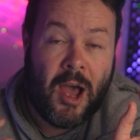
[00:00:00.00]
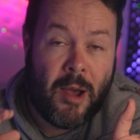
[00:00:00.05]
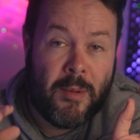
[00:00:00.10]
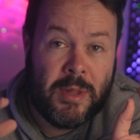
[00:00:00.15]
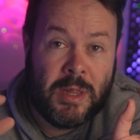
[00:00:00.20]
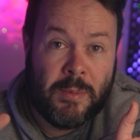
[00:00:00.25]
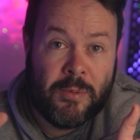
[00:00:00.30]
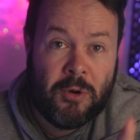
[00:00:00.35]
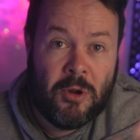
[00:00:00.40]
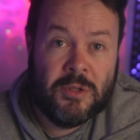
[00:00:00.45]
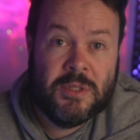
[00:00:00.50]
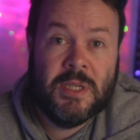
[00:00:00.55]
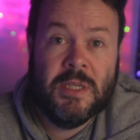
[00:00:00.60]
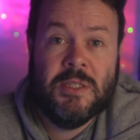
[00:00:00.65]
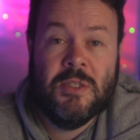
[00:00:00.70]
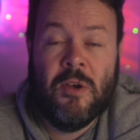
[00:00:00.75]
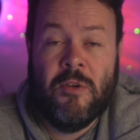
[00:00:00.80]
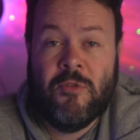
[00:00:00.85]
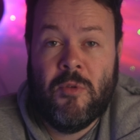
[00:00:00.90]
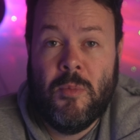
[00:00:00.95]
I'm in the
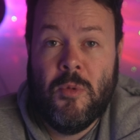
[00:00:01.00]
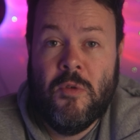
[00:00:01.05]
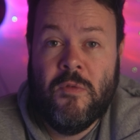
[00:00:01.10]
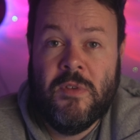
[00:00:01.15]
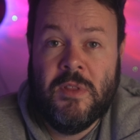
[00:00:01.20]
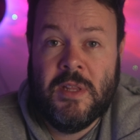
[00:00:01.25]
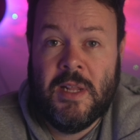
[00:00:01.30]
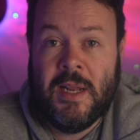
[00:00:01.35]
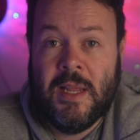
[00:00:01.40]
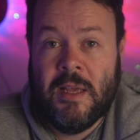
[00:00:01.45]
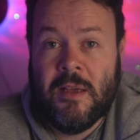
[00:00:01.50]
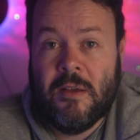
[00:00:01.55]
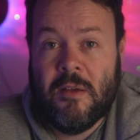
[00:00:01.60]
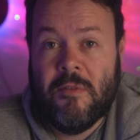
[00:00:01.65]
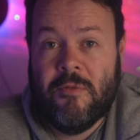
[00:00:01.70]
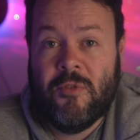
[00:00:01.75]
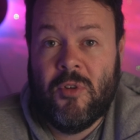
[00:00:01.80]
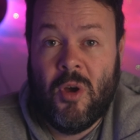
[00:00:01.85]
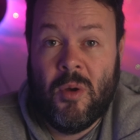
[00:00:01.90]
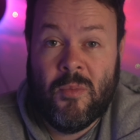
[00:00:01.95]
process of removing the link
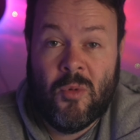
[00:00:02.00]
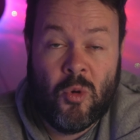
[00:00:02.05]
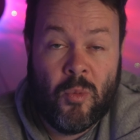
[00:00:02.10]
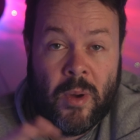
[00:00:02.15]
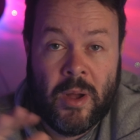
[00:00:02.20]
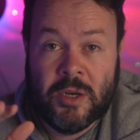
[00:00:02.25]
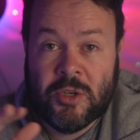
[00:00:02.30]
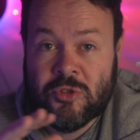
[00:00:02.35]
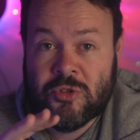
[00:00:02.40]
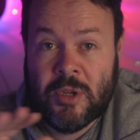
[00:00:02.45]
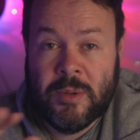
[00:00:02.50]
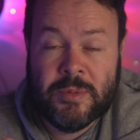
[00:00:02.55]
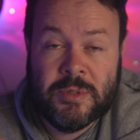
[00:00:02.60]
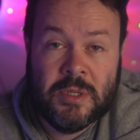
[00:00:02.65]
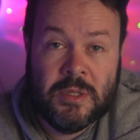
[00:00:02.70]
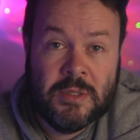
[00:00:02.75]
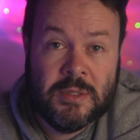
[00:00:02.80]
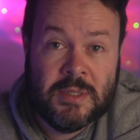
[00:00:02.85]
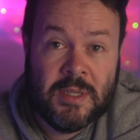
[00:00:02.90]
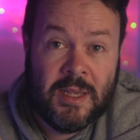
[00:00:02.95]
from all my
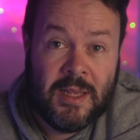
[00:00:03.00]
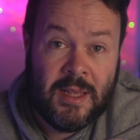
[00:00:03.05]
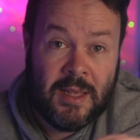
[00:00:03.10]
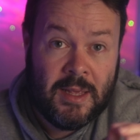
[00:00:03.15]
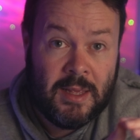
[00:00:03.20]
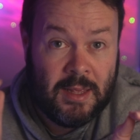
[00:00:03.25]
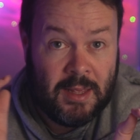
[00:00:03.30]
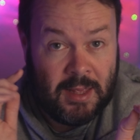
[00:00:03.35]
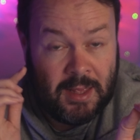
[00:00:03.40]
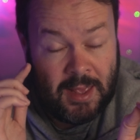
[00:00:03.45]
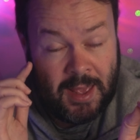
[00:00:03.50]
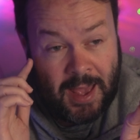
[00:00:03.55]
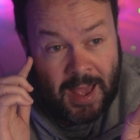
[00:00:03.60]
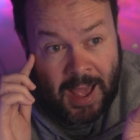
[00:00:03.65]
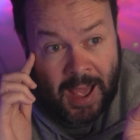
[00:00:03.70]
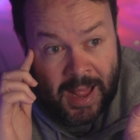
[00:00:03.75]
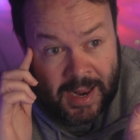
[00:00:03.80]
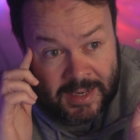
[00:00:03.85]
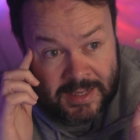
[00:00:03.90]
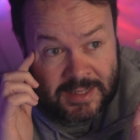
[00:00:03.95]
descriptions.
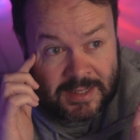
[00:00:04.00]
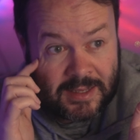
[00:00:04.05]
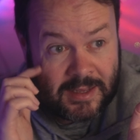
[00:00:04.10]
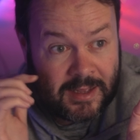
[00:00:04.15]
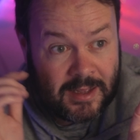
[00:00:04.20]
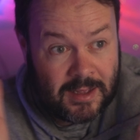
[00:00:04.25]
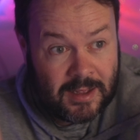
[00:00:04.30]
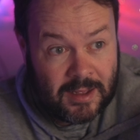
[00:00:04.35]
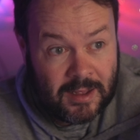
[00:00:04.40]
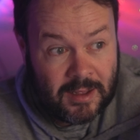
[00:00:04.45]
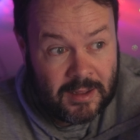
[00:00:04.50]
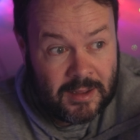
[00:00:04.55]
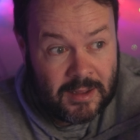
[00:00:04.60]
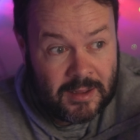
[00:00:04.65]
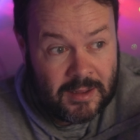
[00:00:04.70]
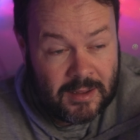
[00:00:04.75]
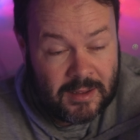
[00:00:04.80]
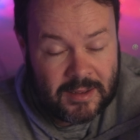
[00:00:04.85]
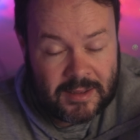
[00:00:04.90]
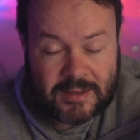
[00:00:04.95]
And
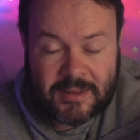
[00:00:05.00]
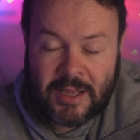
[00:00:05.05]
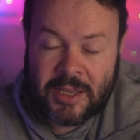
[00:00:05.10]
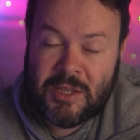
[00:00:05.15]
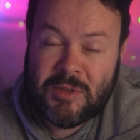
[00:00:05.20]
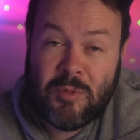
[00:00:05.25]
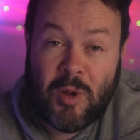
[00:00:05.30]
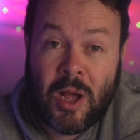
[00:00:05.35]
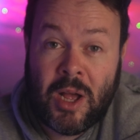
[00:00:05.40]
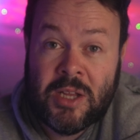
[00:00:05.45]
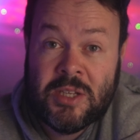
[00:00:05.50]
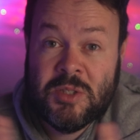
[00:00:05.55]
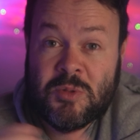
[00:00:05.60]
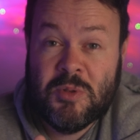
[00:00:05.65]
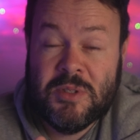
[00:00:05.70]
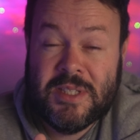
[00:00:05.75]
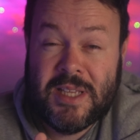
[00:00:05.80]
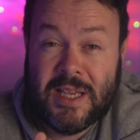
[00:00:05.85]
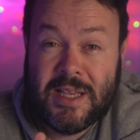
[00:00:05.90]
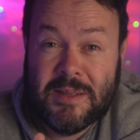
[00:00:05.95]
uh, I, I just
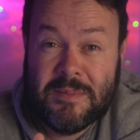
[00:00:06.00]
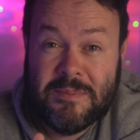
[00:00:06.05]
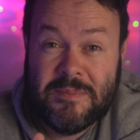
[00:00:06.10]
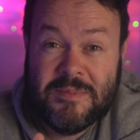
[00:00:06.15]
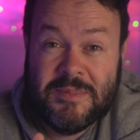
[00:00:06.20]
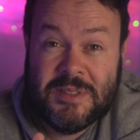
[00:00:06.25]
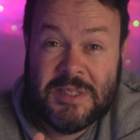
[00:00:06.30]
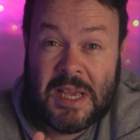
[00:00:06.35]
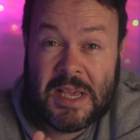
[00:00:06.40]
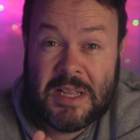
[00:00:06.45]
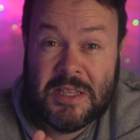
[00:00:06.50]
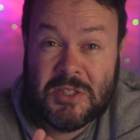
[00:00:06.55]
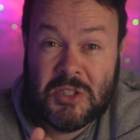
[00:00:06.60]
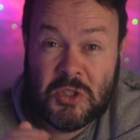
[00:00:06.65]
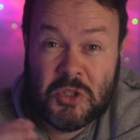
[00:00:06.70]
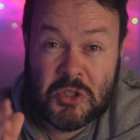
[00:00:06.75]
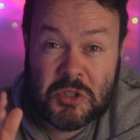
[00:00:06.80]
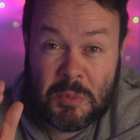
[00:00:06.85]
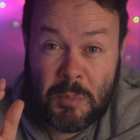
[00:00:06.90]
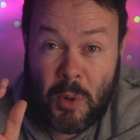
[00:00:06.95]
want to take a second to
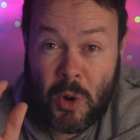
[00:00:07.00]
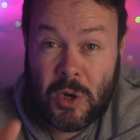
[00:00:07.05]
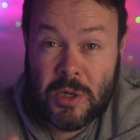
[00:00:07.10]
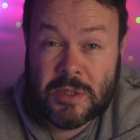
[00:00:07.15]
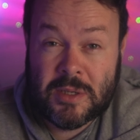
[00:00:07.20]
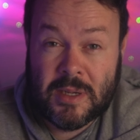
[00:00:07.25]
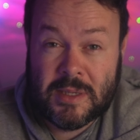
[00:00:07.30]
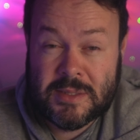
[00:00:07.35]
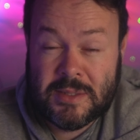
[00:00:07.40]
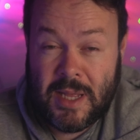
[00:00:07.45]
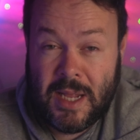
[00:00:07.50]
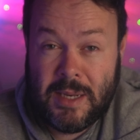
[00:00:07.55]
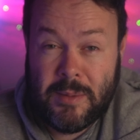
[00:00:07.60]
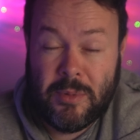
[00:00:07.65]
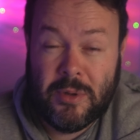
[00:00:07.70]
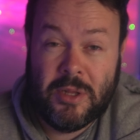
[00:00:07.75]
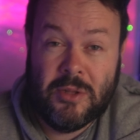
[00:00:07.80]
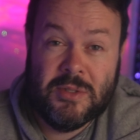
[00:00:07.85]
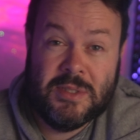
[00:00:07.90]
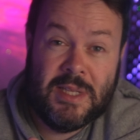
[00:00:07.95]
just apologize to
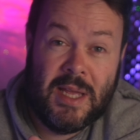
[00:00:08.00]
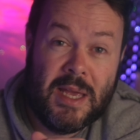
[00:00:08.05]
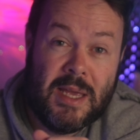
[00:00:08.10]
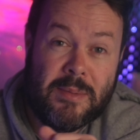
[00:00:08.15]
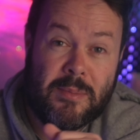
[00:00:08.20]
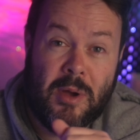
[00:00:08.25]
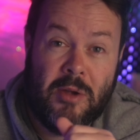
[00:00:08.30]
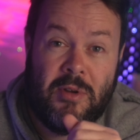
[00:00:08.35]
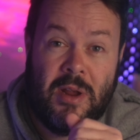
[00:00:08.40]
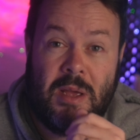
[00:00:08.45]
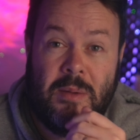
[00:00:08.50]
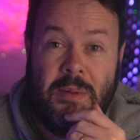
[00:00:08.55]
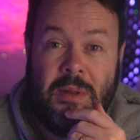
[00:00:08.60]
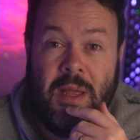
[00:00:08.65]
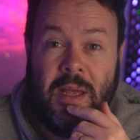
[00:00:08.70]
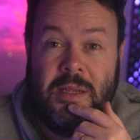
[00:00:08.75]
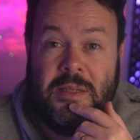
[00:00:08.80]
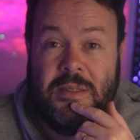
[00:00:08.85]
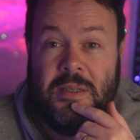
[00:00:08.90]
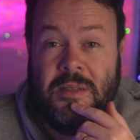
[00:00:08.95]
anybody who's taken my
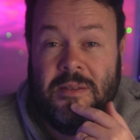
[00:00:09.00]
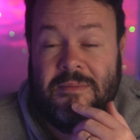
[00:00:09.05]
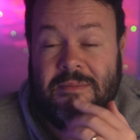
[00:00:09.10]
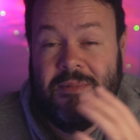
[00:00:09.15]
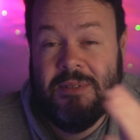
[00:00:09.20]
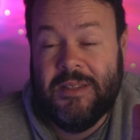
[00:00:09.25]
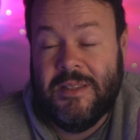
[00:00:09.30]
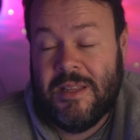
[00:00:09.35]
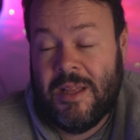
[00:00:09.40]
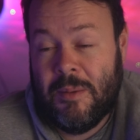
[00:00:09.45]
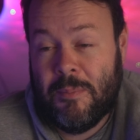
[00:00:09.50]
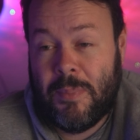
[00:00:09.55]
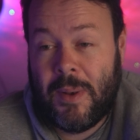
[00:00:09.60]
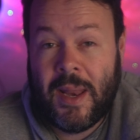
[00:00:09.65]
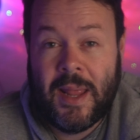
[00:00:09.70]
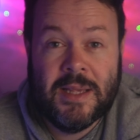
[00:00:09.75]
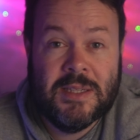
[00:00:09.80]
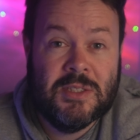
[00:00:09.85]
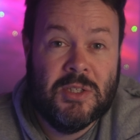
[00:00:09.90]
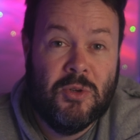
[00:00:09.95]
recommendation and
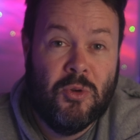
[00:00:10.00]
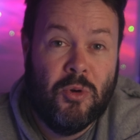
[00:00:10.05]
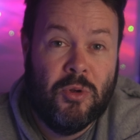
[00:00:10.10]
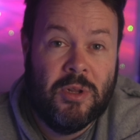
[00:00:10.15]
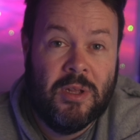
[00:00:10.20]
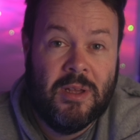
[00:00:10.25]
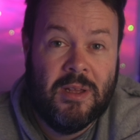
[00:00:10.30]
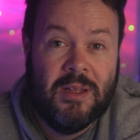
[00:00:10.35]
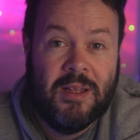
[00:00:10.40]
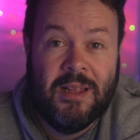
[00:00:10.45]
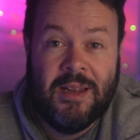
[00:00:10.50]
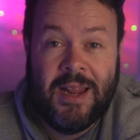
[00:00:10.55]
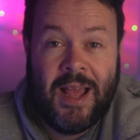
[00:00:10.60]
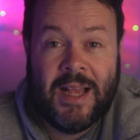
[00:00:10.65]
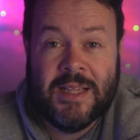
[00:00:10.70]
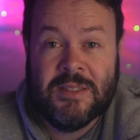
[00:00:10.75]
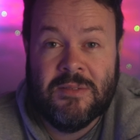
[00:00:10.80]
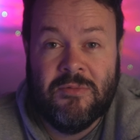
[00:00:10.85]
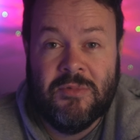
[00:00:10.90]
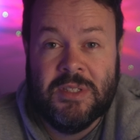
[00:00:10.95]
placed an order and
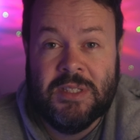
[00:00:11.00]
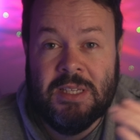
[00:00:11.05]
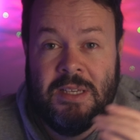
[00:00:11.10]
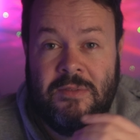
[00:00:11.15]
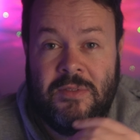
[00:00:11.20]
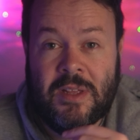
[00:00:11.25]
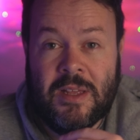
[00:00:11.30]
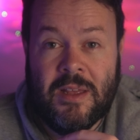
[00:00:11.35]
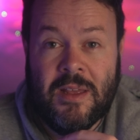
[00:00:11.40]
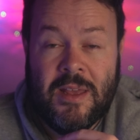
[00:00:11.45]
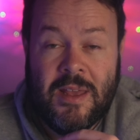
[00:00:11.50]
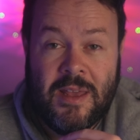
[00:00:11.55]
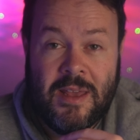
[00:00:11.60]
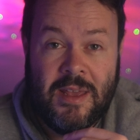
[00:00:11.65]
hasn't received it.